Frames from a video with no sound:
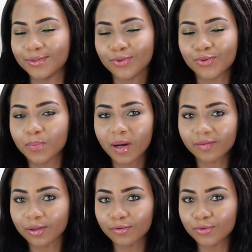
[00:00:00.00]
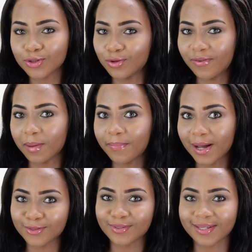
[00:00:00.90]
je ne suis pas francophone, je viens
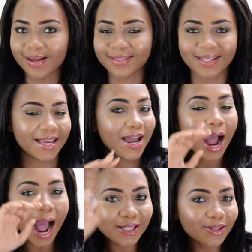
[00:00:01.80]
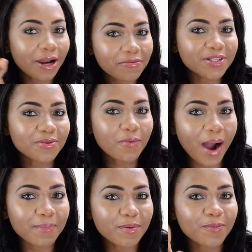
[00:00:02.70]
pas du centre. Another reason
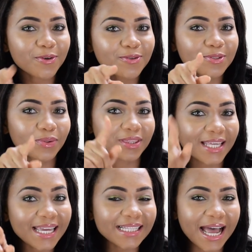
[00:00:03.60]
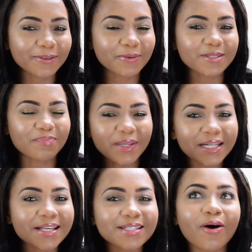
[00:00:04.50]
why people used to think that was
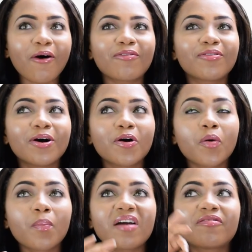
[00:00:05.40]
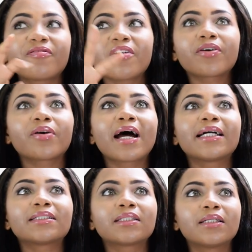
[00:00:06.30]
because of my
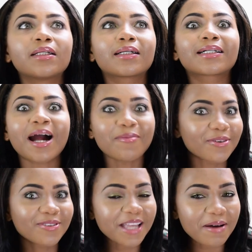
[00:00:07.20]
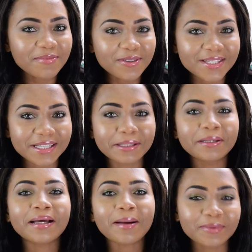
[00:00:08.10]
favorite Cameroonian music.
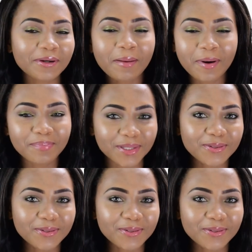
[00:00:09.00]
I'm talking about